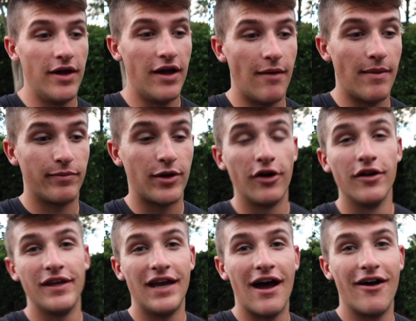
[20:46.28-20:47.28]
but I'm
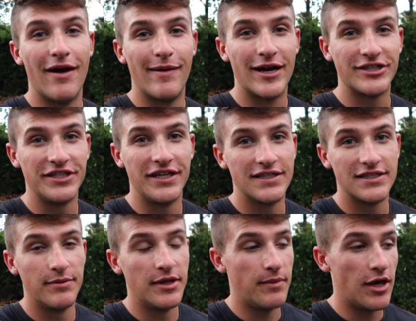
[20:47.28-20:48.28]
currently out. I'm actually getting
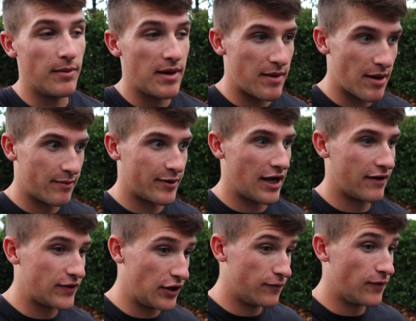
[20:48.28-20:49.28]
some in the mail. Maybe I'm gonna
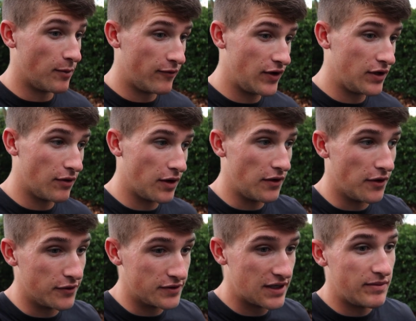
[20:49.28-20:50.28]
have to go film a video on
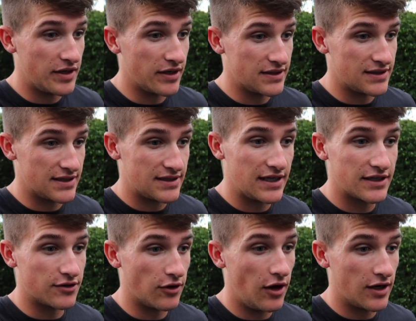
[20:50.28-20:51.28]
those because the
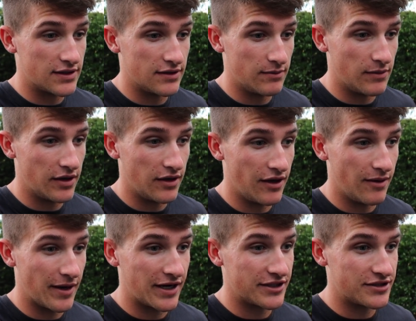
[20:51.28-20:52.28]
sticks are awesome.
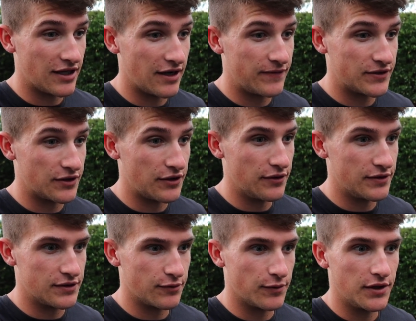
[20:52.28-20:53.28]
I catch a lot of fish on those
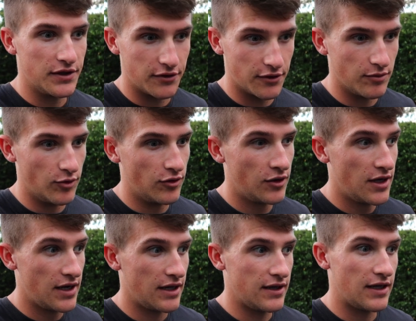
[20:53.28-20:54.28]
and they're really durable.
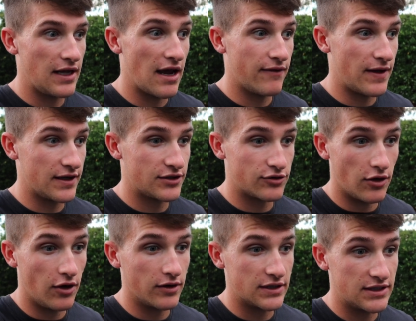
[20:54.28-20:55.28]
And then they have that
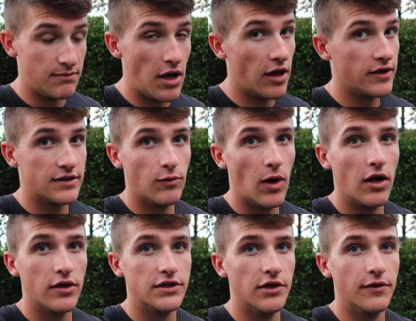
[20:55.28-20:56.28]
strong smell as
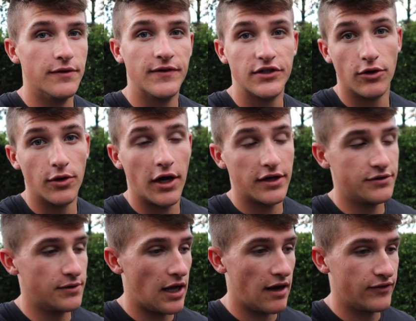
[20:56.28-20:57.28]
well, so the fish hold on
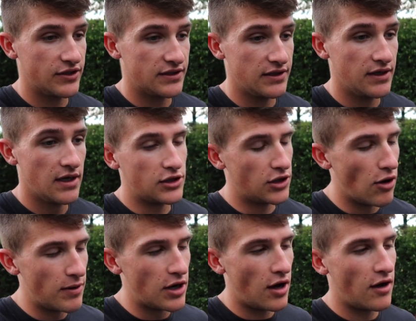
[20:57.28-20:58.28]
to it. Obviously,
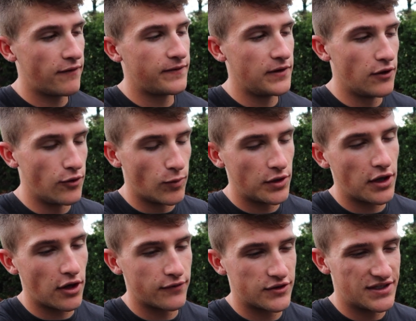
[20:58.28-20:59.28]
going off, you know, the
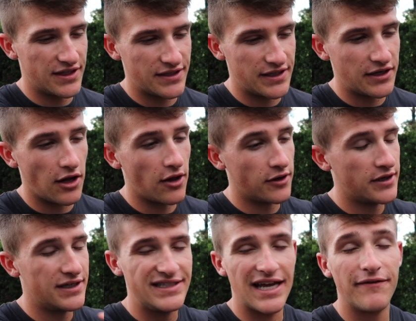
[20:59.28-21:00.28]
$1 versus the
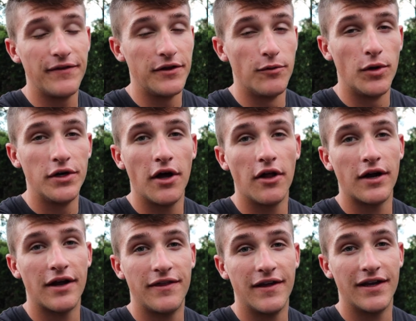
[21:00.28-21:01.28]
$10, definitely the $1
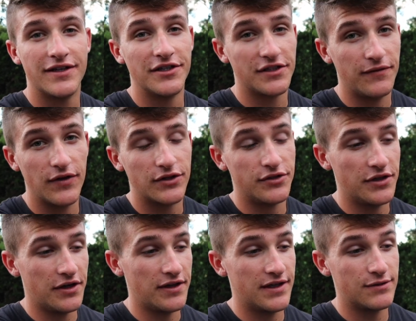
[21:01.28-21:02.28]
I think took the victory
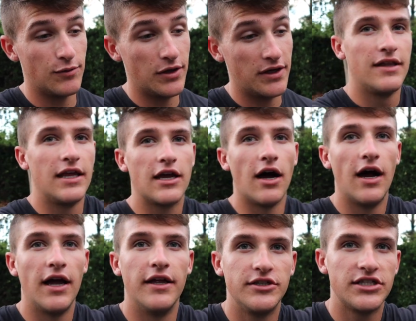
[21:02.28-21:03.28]
on this one. They
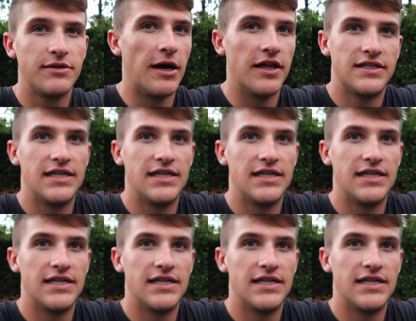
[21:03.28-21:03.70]
caught just about